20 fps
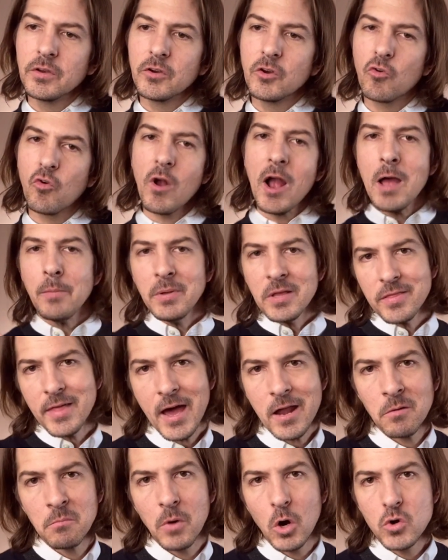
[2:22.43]
grabbing
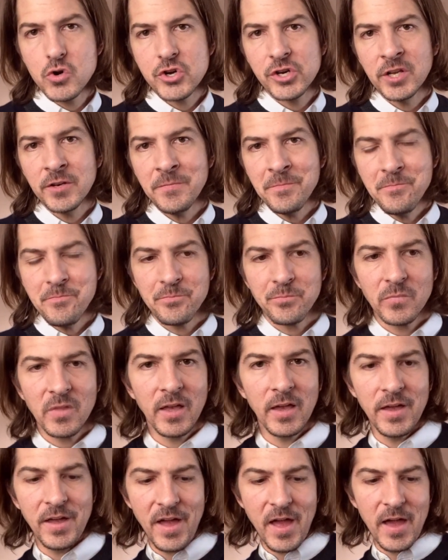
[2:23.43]
that emotion
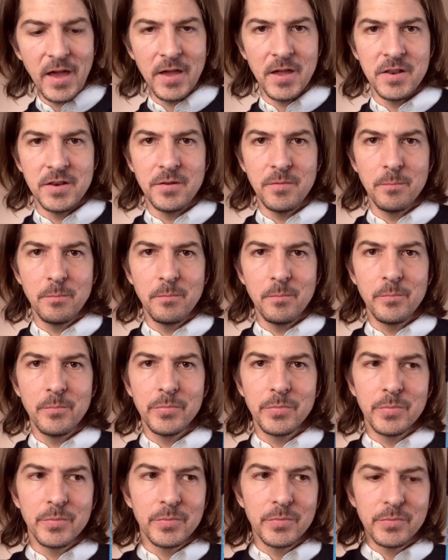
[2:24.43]
and
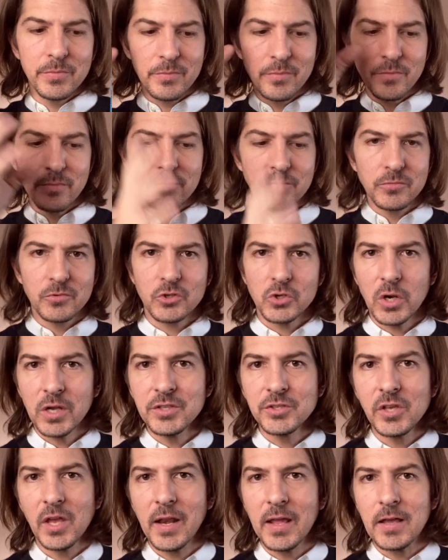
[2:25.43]

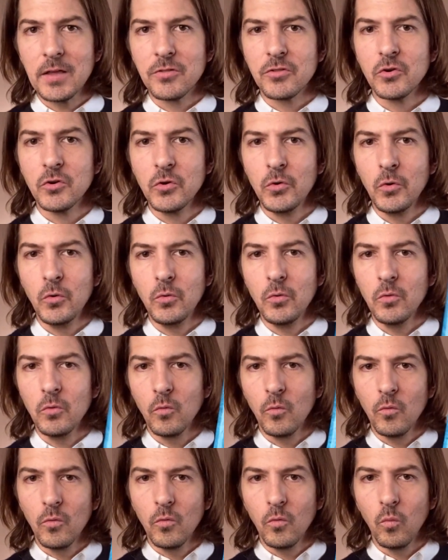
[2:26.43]
translating it through
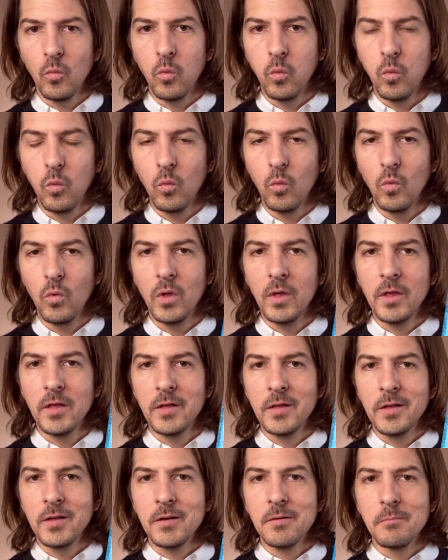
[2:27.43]

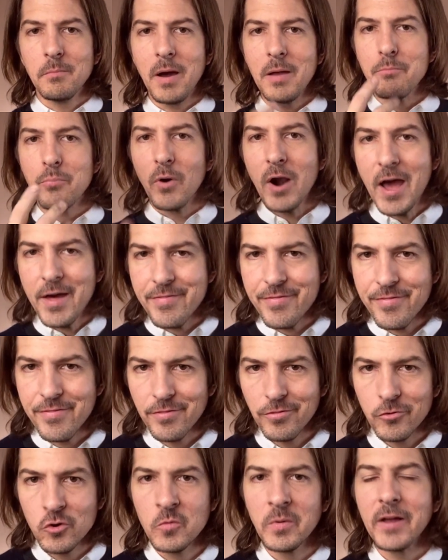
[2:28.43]
my breath,
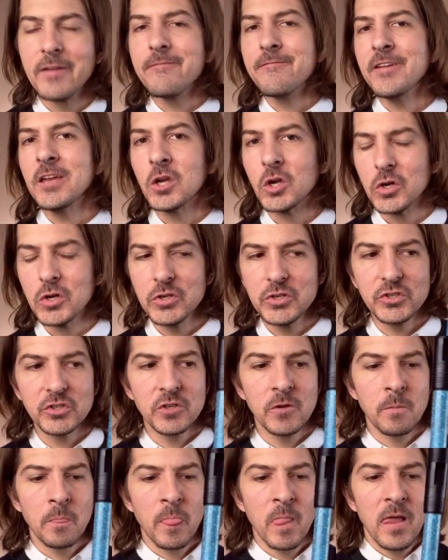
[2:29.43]
through my fingers.
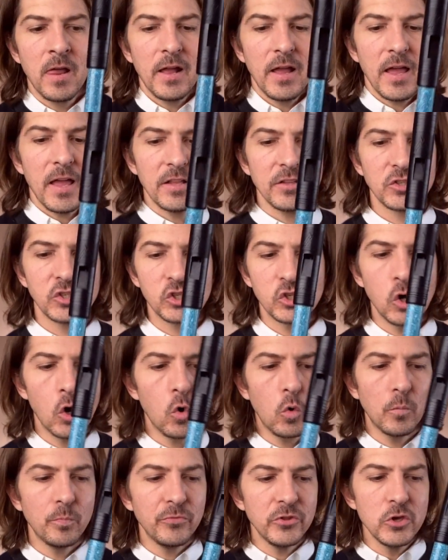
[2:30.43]
And
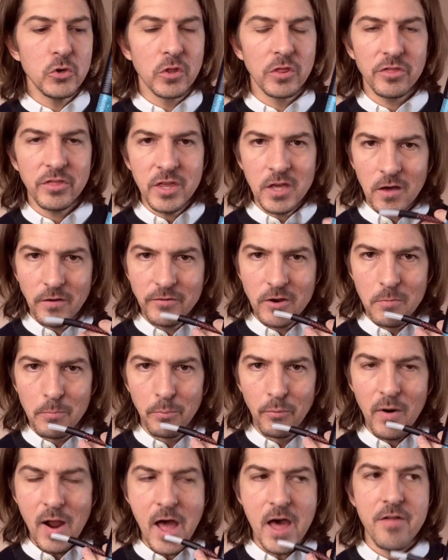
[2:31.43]
so you can think of your
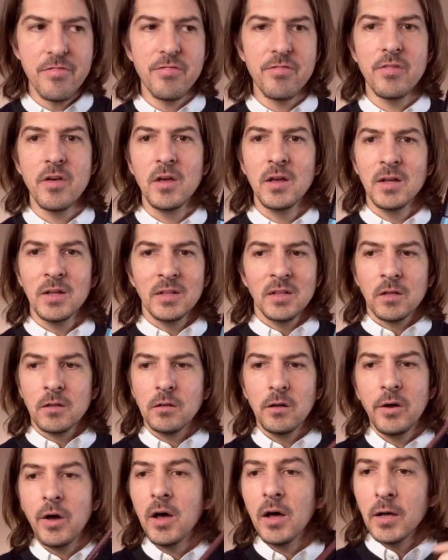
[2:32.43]
breath,
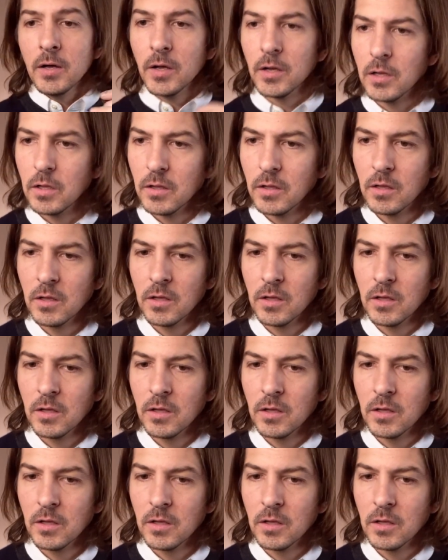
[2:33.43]
right?